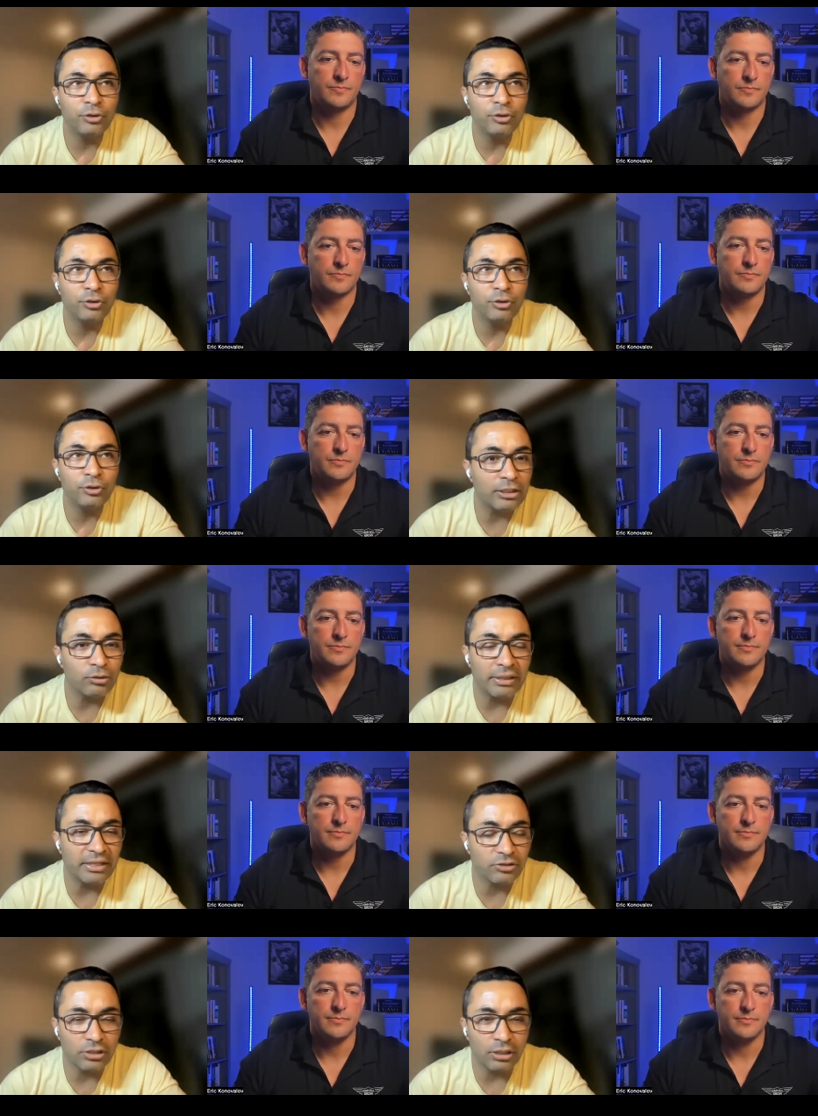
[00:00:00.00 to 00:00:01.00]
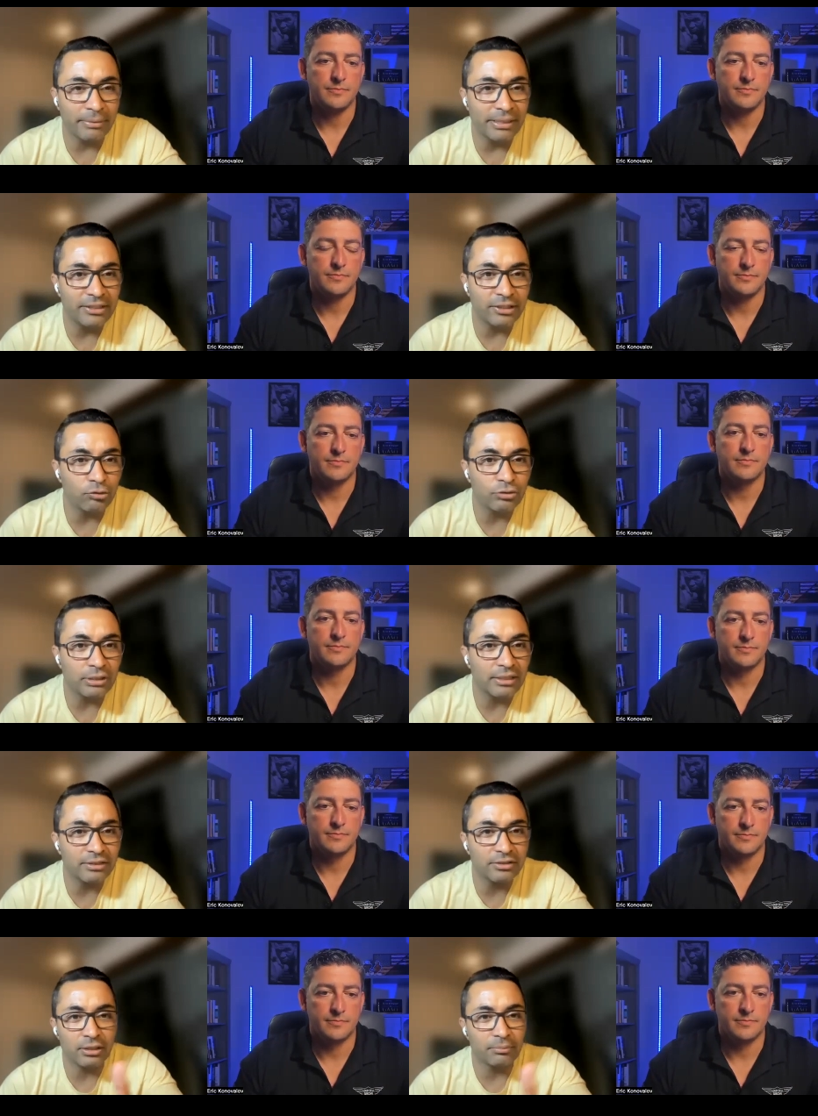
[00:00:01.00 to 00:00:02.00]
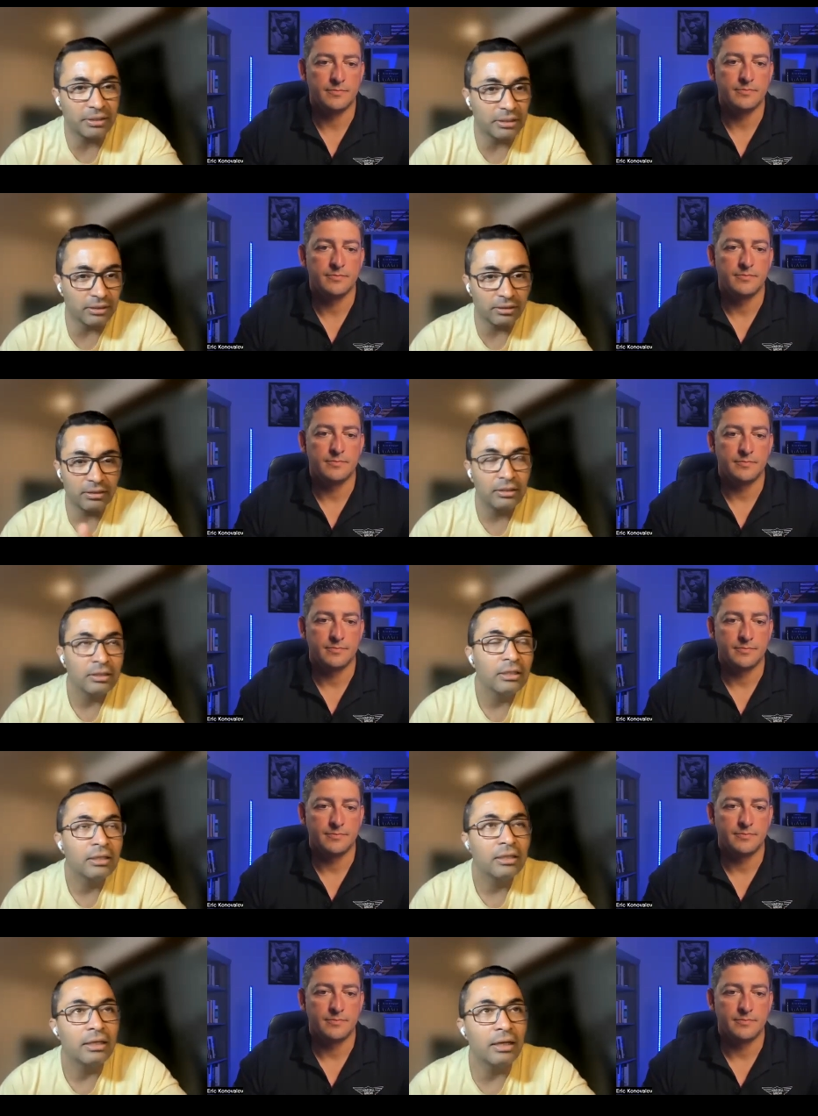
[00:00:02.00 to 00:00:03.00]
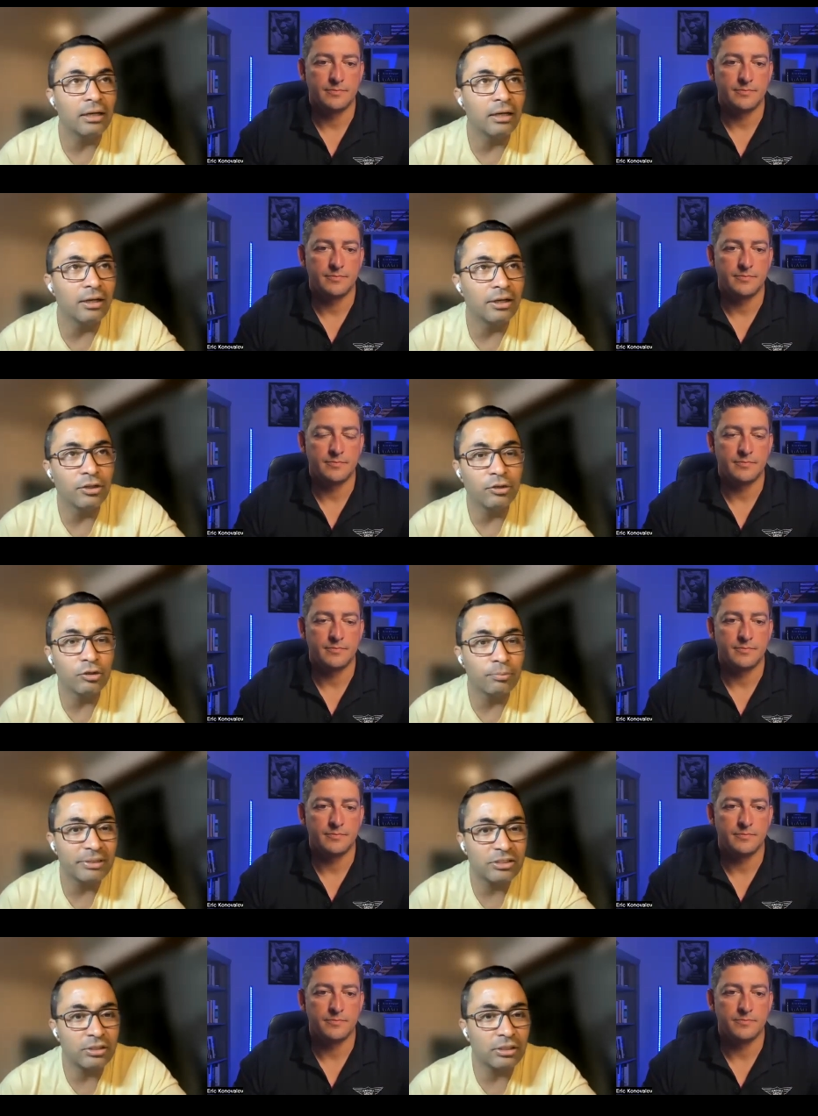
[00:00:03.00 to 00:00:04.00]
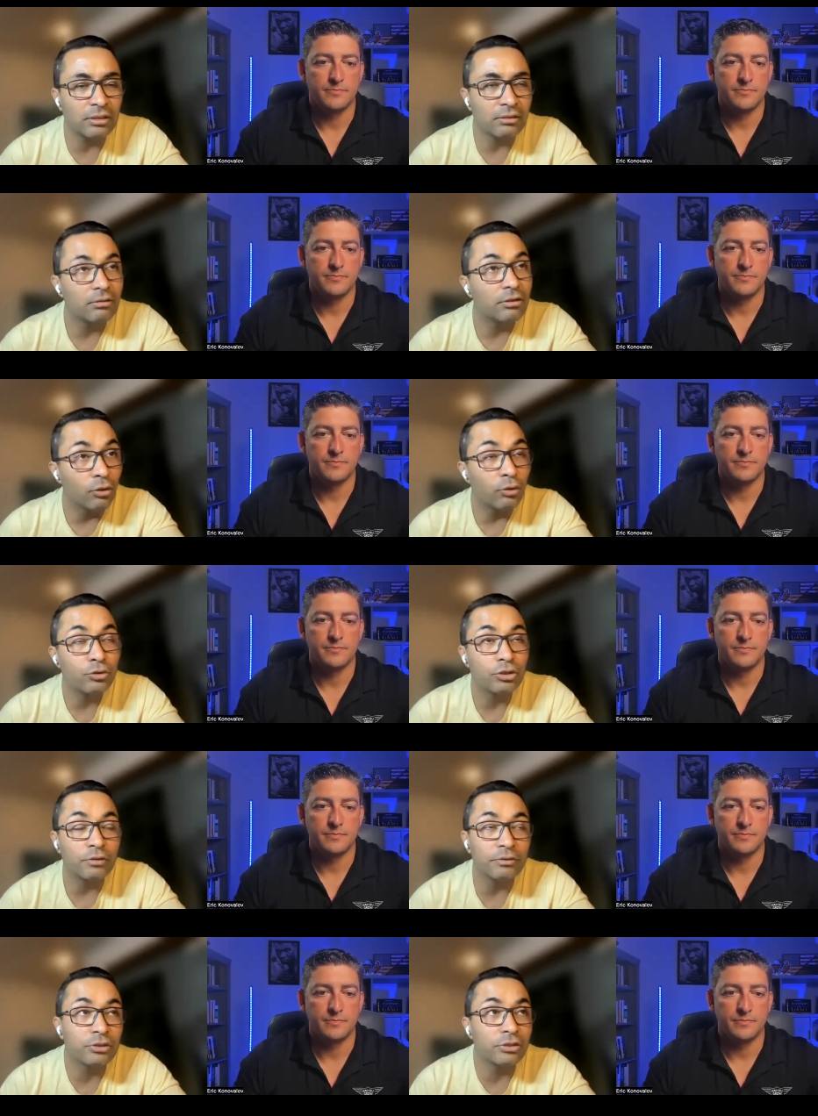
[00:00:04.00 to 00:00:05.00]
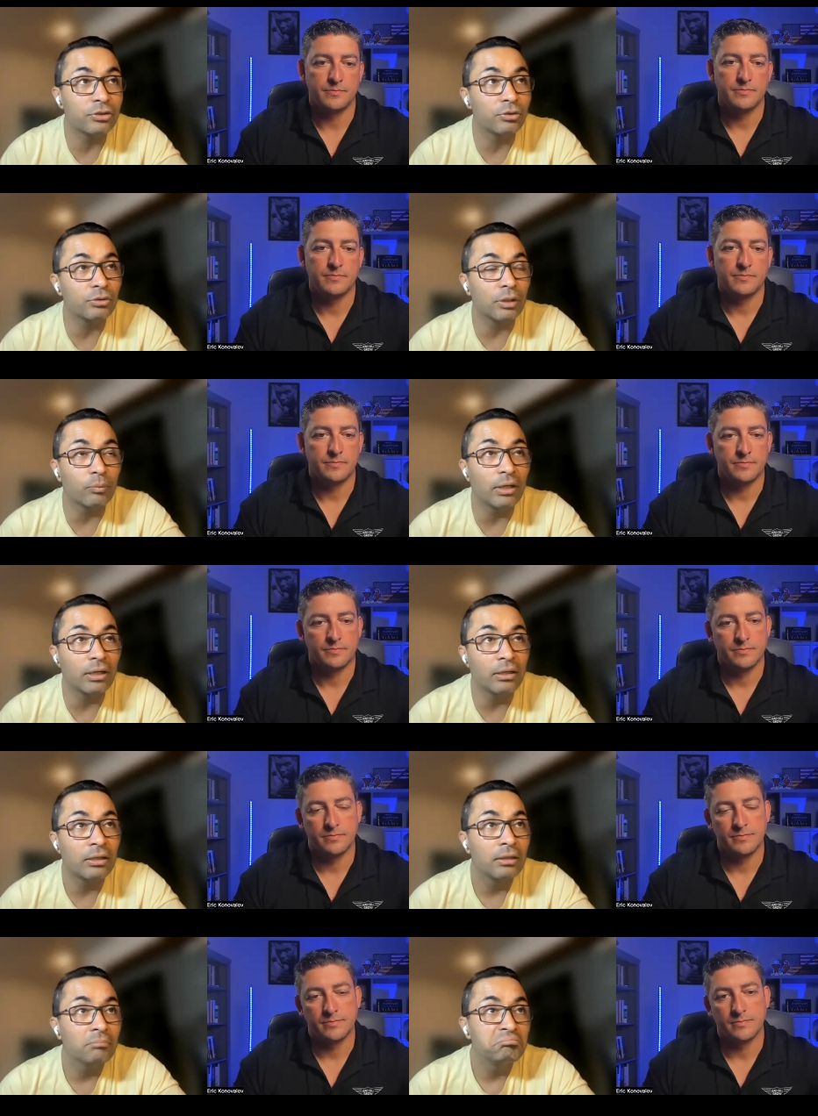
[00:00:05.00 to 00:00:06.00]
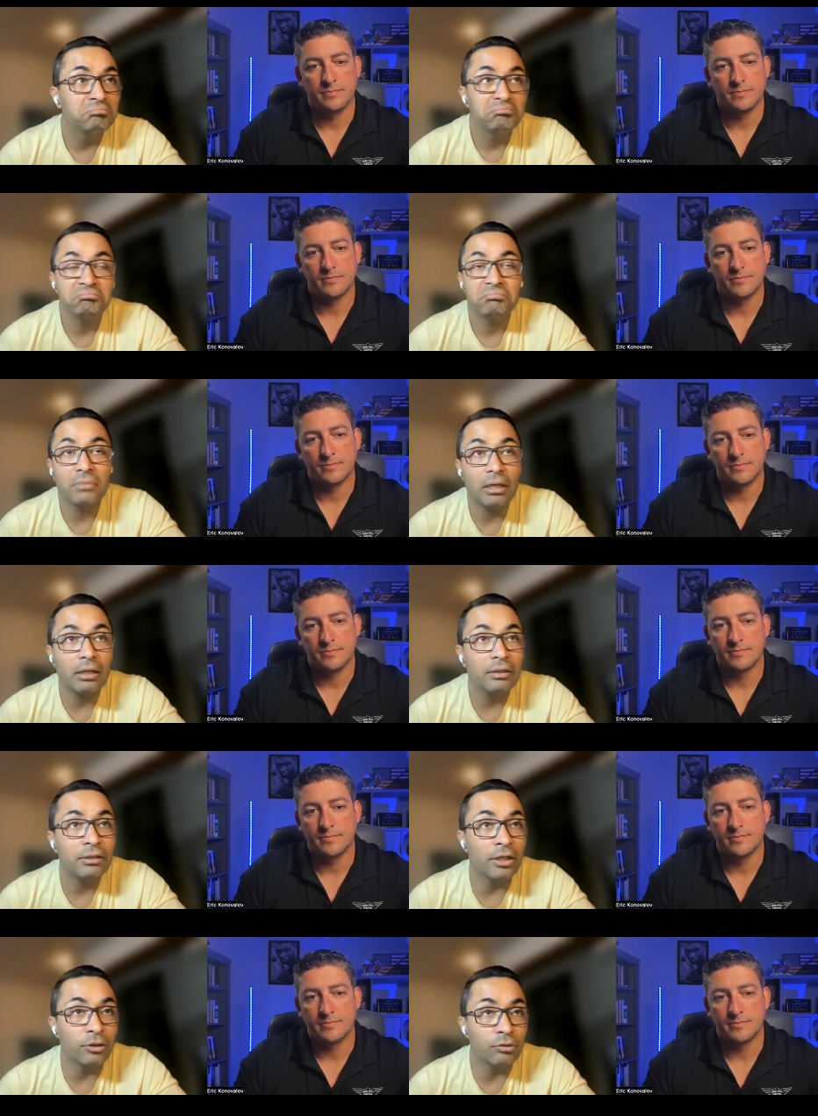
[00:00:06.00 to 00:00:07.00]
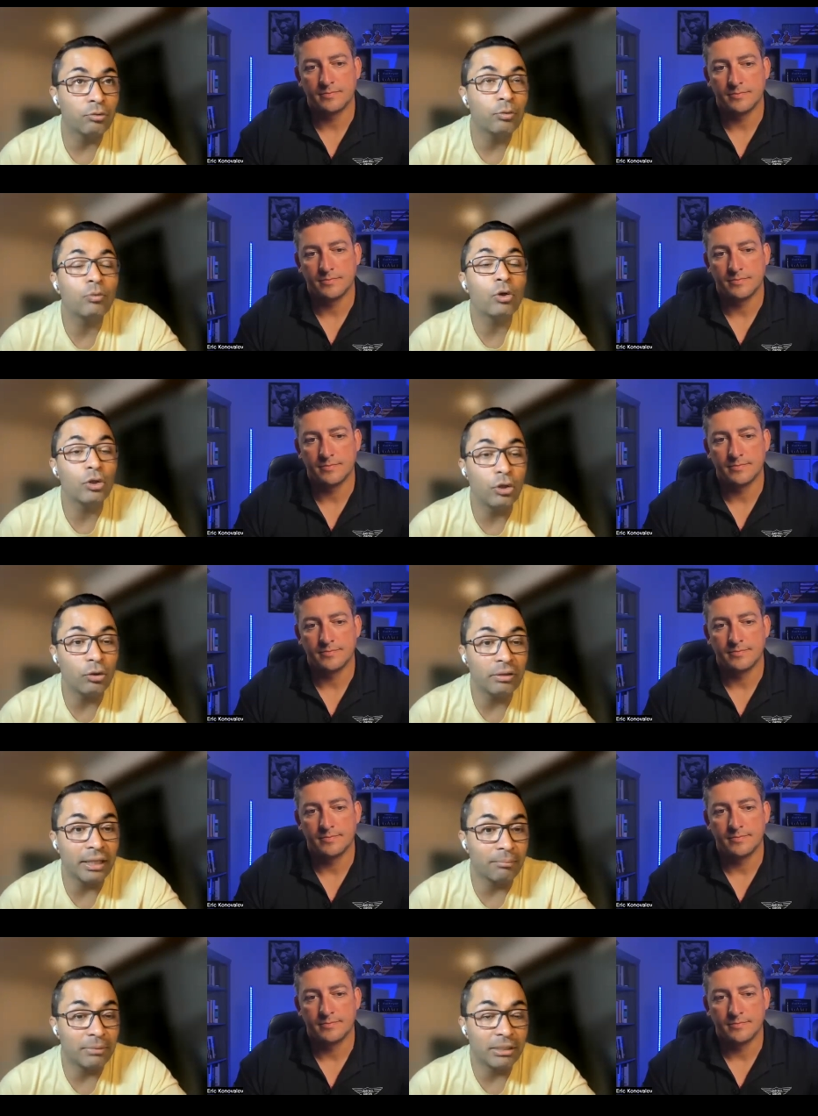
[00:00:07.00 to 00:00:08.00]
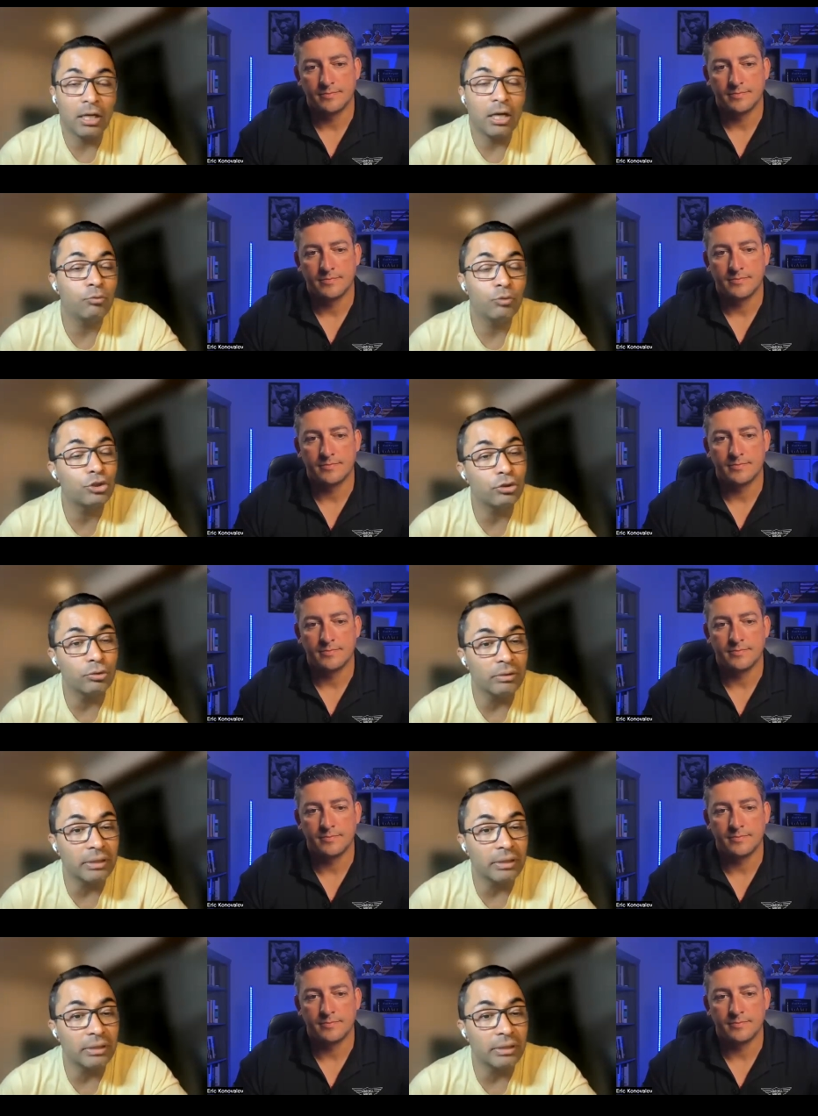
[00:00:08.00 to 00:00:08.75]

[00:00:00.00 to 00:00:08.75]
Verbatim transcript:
Speaker 1: you're walking into, let us say, a meeting, you're selling something, uh, you know, you're pitching your services to someone. You know, you would want to know them, but how would you do